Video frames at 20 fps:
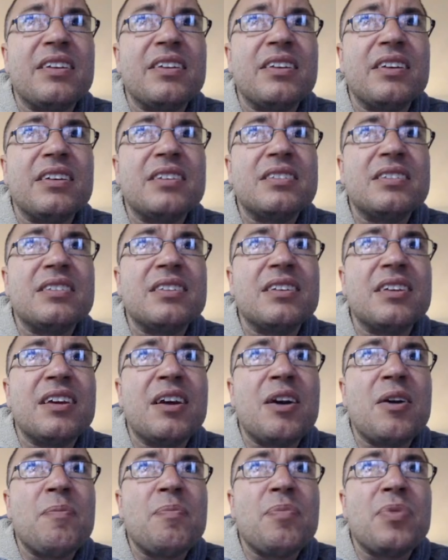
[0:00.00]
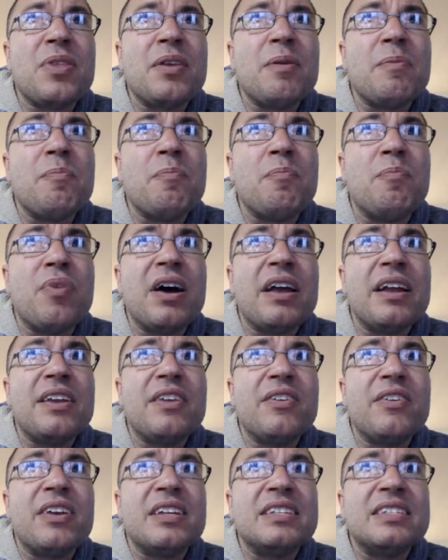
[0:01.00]
does,
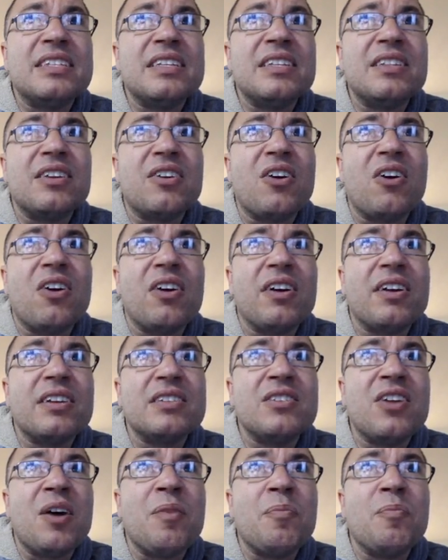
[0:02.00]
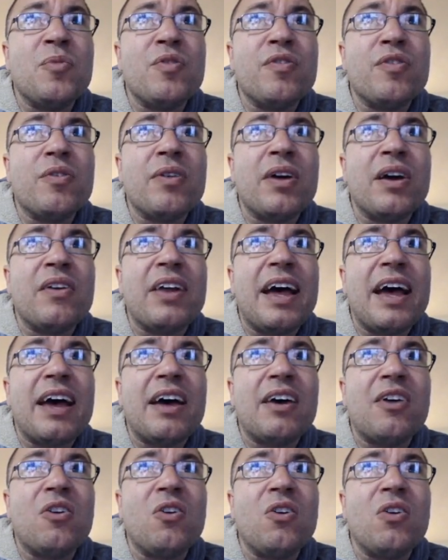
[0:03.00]
but you can see the card does not move around
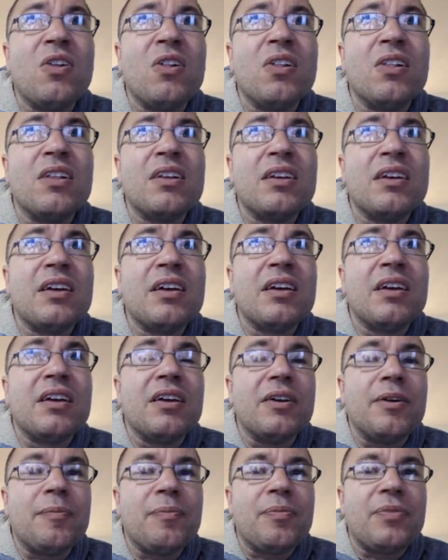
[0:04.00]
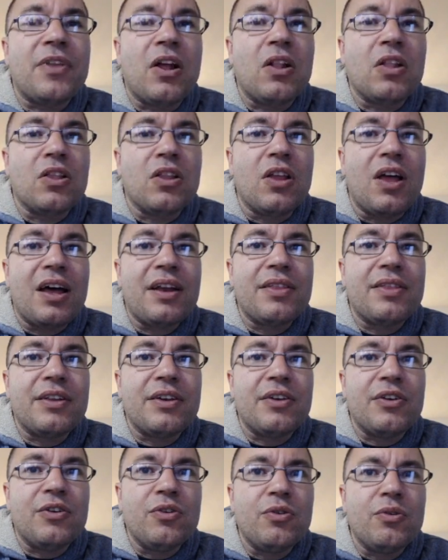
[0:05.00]
at all. A lot of
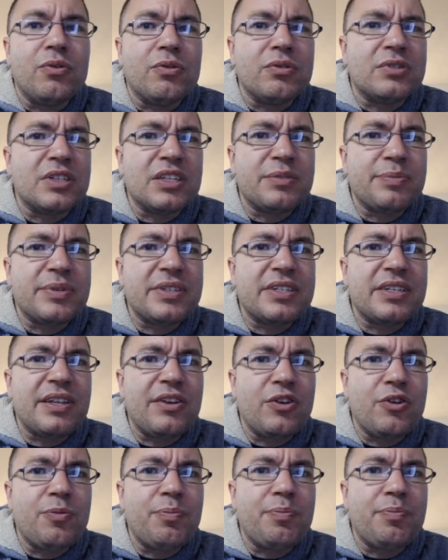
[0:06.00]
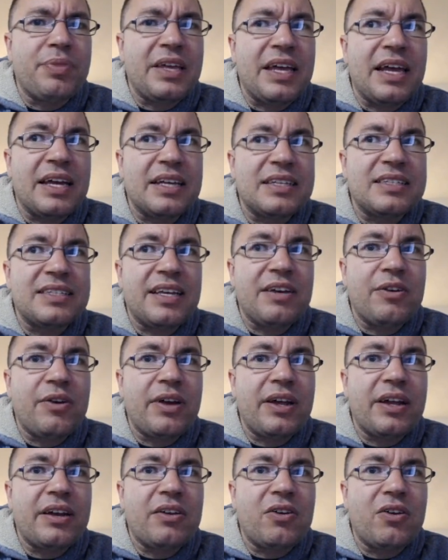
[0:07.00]
the new, especially the new PSA
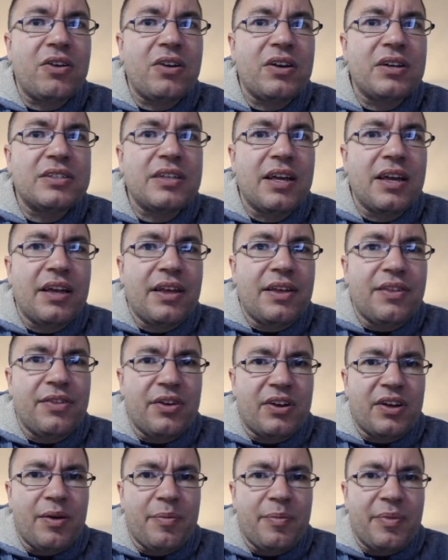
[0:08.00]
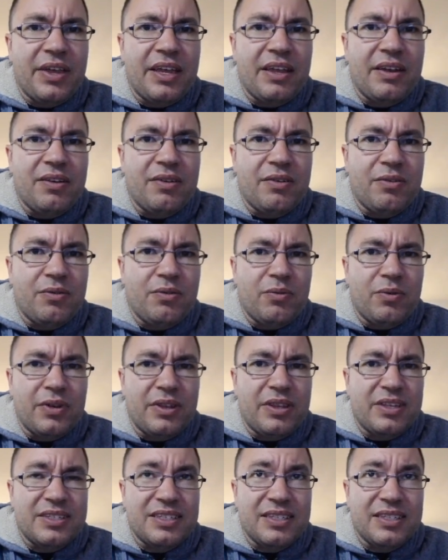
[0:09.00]
graded cards, they're coming in with